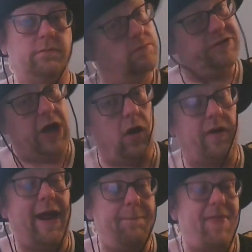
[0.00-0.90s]
So
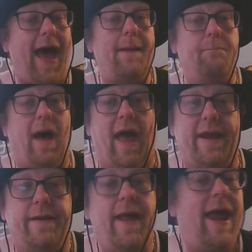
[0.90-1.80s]
keep that in mind.
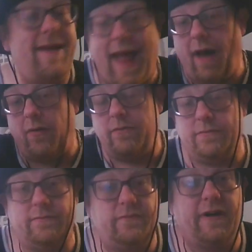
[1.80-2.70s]
And now
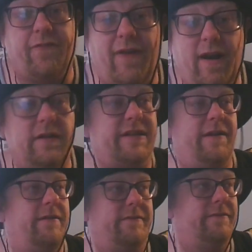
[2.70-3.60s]
Ric Flair's
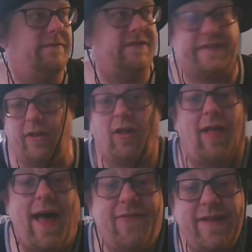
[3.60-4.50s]
still
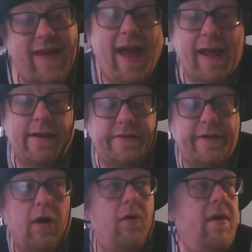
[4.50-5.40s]
alive and kicking,
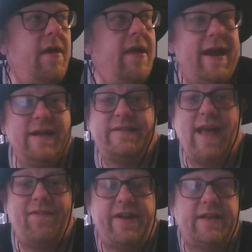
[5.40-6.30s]
so in his
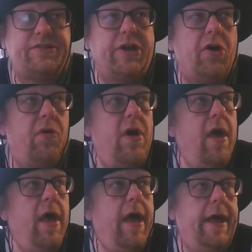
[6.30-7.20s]
70s. So
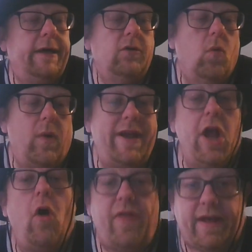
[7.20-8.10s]
we
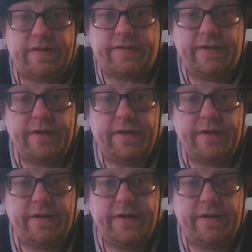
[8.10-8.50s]
know this.